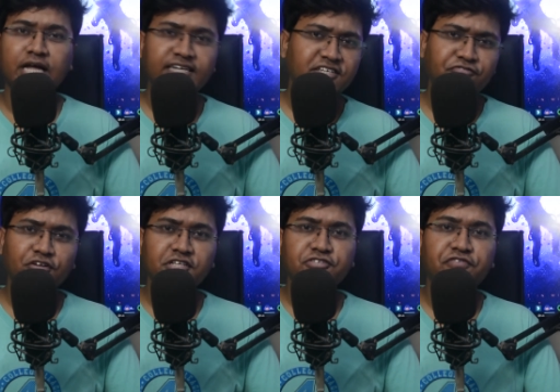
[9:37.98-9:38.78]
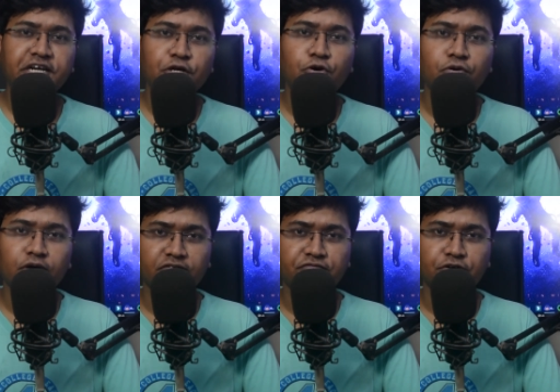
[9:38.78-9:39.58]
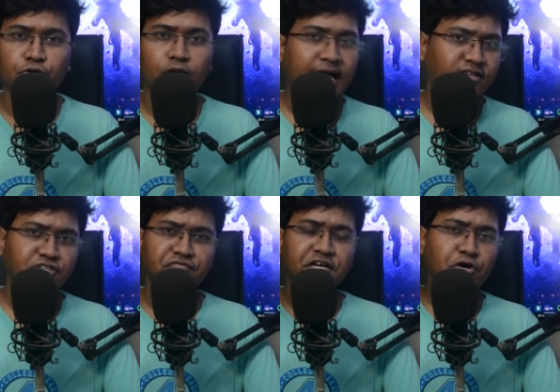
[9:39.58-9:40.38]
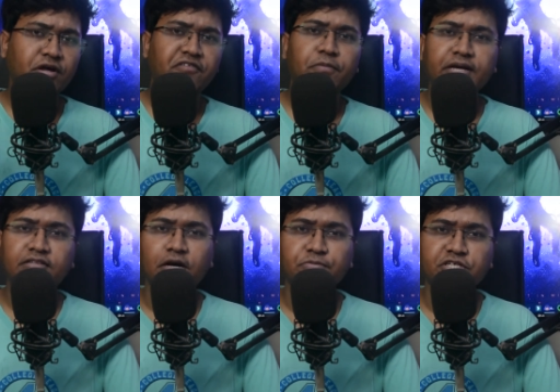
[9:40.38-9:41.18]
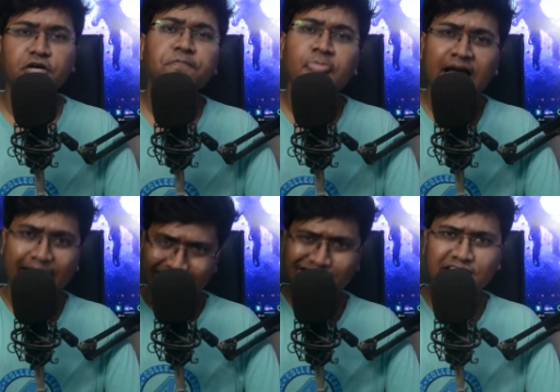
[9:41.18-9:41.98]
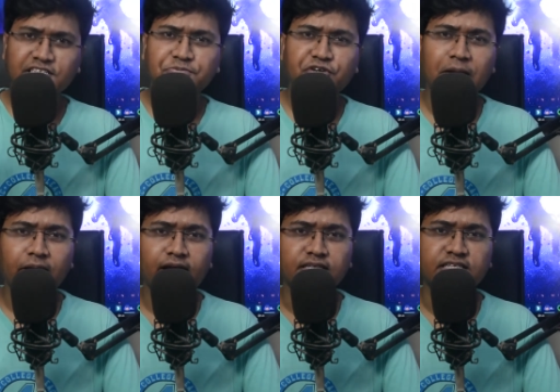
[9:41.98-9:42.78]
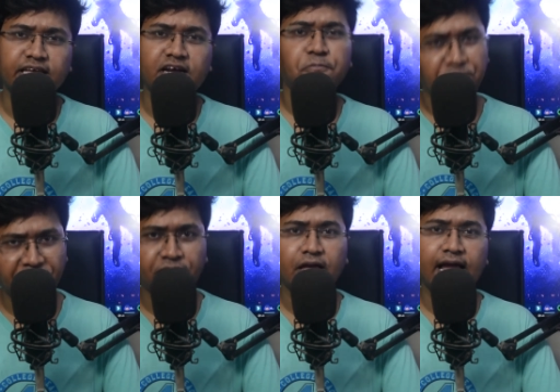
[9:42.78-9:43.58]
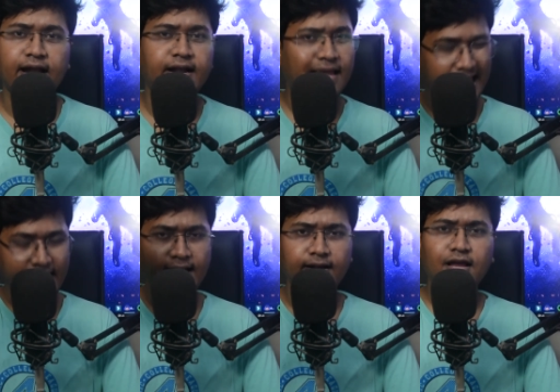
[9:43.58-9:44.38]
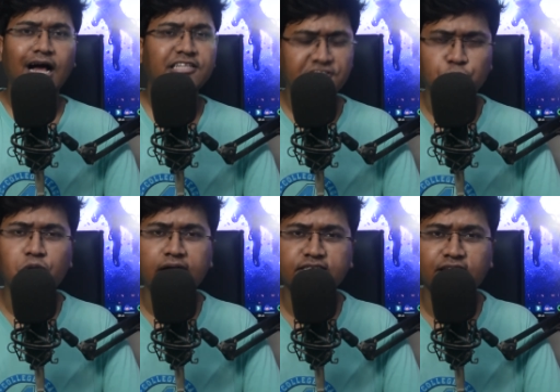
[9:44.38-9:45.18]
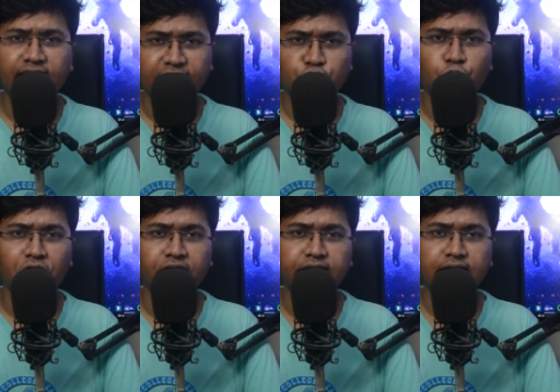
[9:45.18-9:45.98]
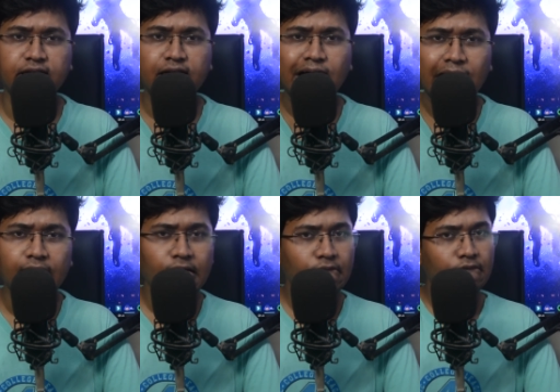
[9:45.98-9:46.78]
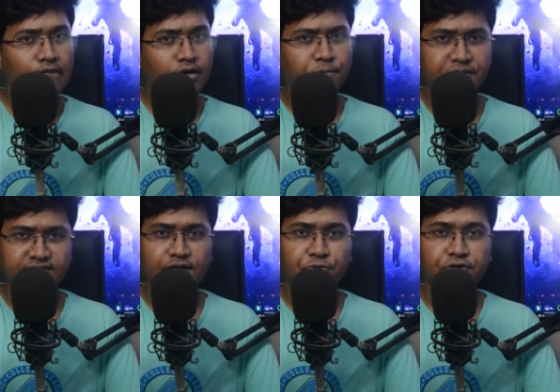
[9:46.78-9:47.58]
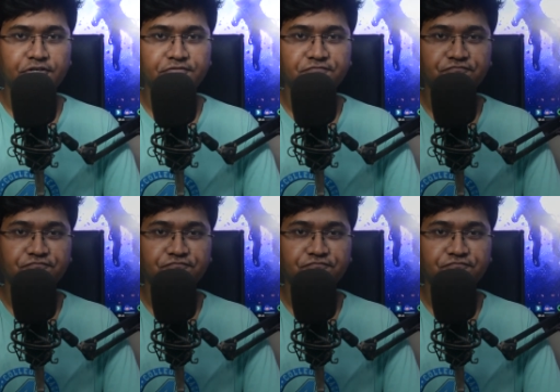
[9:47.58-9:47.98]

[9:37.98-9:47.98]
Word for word: so that's it for this video if you like this video give it a big thumbs up hit that subscribe like a snare and and i'll see you guys in the next one till then Peace out.